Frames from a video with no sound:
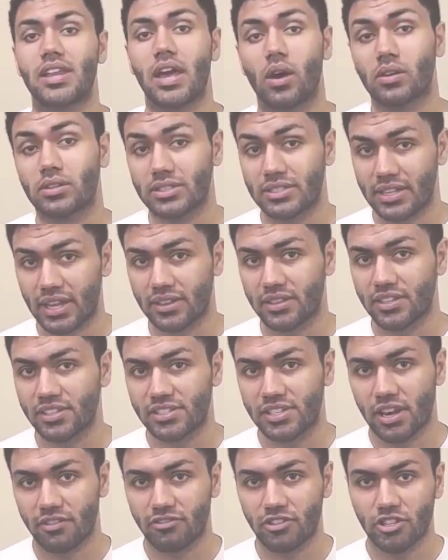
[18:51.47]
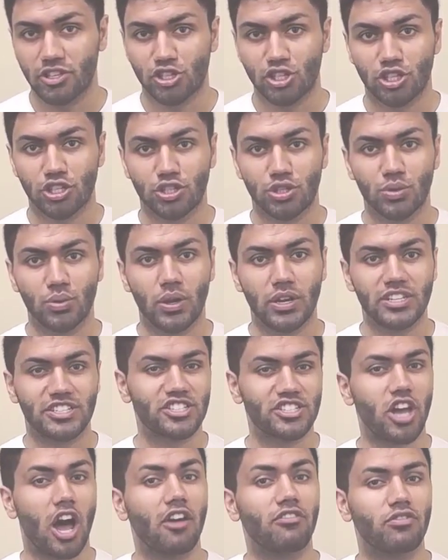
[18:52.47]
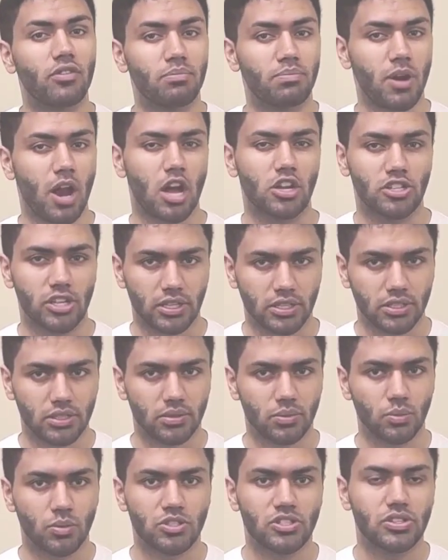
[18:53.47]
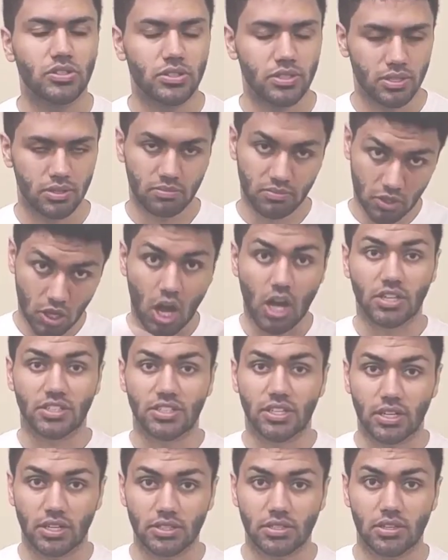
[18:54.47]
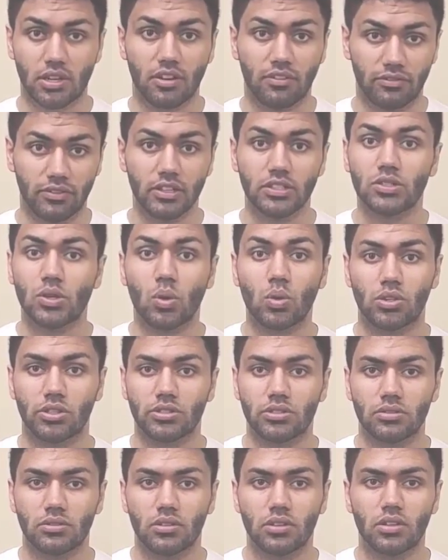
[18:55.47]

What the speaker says: now extend this definition to a software project, which is the context of this course.